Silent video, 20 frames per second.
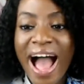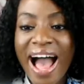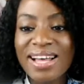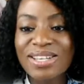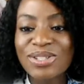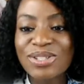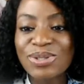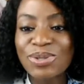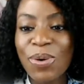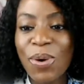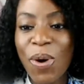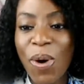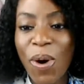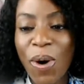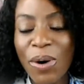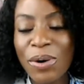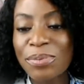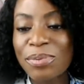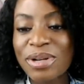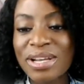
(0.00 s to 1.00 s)
and so
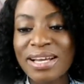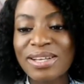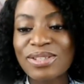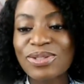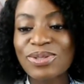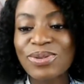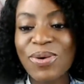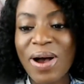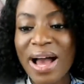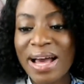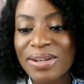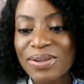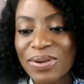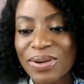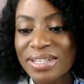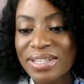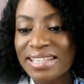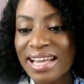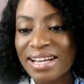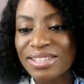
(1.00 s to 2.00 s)
horrible and so
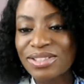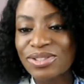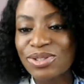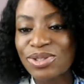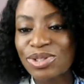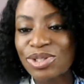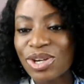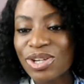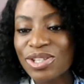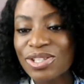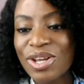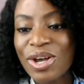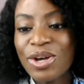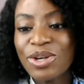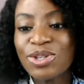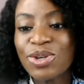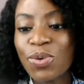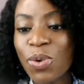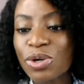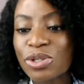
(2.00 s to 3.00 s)
annoying that
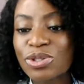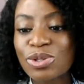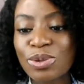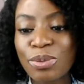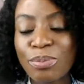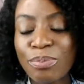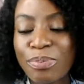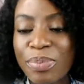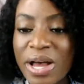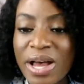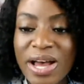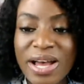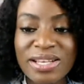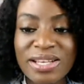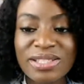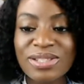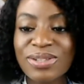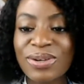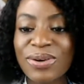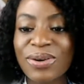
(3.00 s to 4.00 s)
you want to
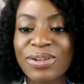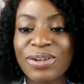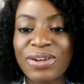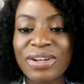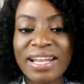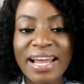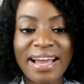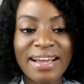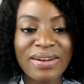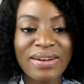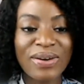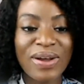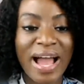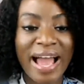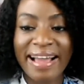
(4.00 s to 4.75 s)
burst, or you're like,